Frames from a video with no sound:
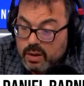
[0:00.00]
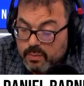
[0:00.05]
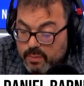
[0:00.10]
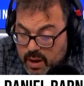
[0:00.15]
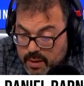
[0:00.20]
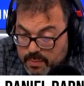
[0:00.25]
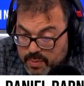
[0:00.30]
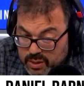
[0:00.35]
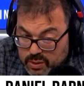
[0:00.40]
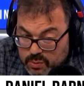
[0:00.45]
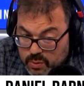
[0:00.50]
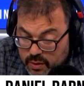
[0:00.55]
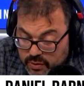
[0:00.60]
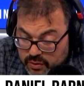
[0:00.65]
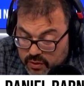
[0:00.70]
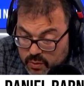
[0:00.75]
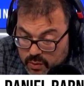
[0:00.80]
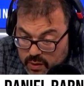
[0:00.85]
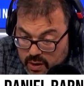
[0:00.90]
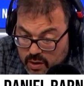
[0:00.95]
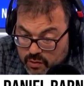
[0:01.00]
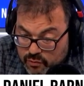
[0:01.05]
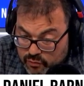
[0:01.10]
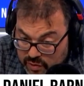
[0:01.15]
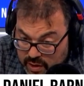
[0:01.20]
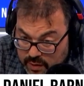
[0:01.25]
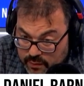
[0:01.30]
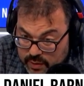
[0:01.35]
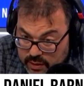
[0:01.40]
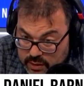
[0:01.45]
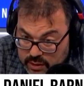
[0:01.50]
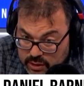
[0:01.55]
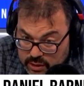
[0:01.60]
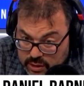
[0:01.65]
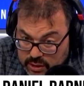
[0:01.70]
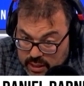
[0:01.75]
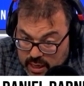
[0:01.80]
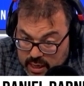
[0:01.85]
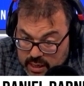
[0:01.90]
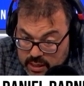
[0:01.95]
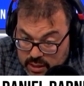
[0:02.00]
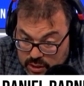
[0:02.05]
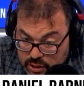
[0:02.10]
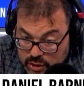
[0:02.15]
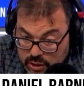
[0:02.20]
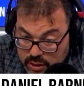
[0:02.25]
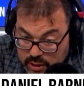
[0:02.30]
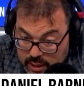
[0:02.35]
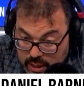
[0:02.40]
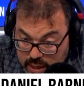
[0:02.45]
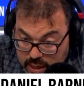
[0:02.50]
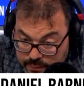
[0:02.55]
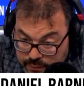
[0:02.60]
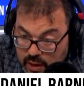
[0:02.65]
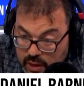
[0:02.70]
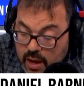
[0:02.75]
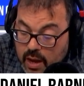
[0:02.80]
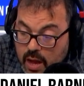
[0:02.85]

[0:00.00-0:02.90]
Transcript: Maybe it's worth doing a grievance instead internally.